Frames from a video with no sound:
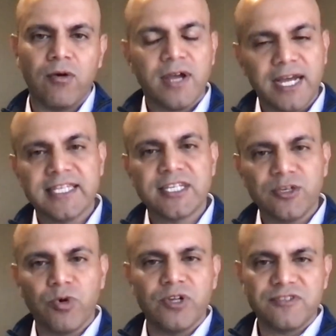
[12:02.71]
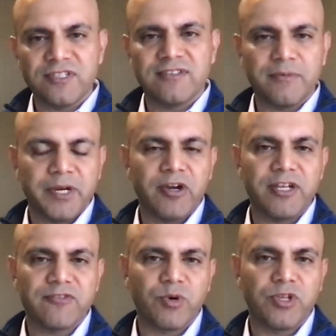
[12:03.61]
I think you will see some
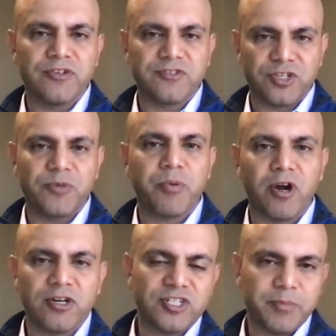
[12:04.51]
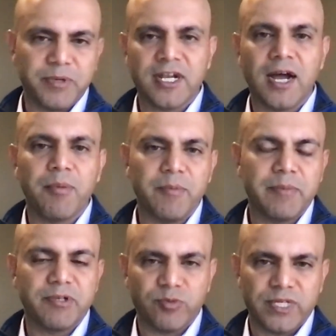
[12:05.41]
areas where there's a good partnership and
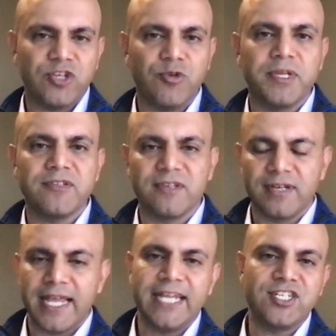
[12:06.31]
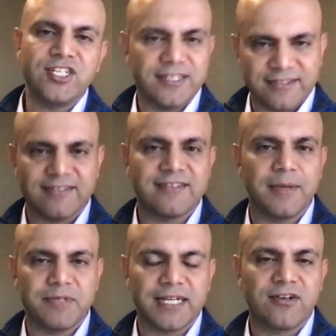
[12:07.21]
complement between humans and agent assist
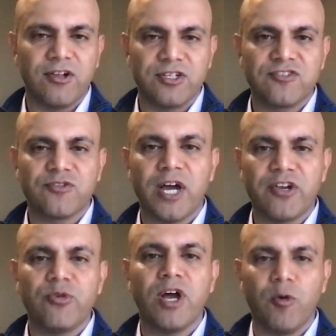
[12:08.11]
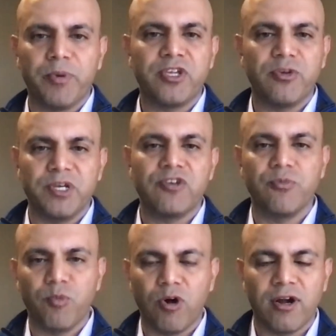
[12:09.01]
type technology. So how do you help a human
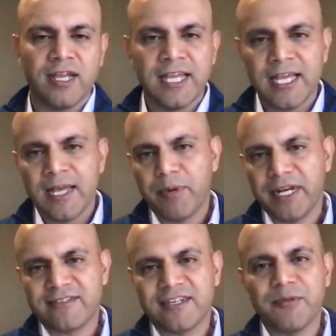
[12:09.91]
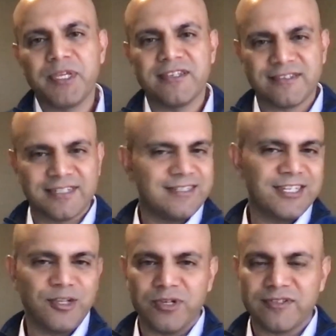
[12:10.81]
do more? But it's going to be this
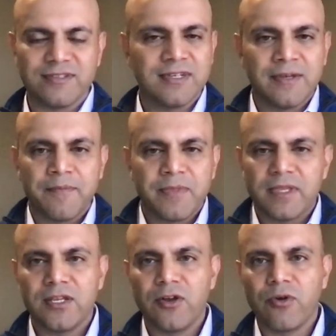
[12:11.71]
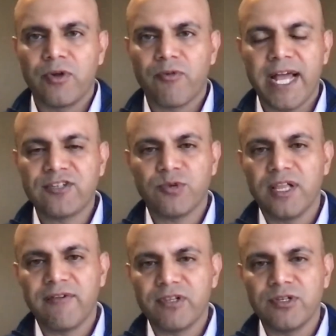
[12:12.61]
continuous,
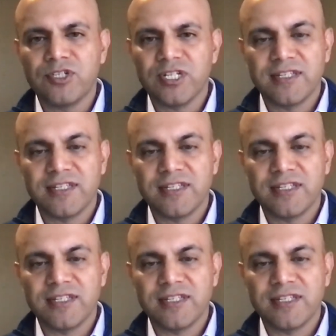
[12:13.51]
gradual evolution.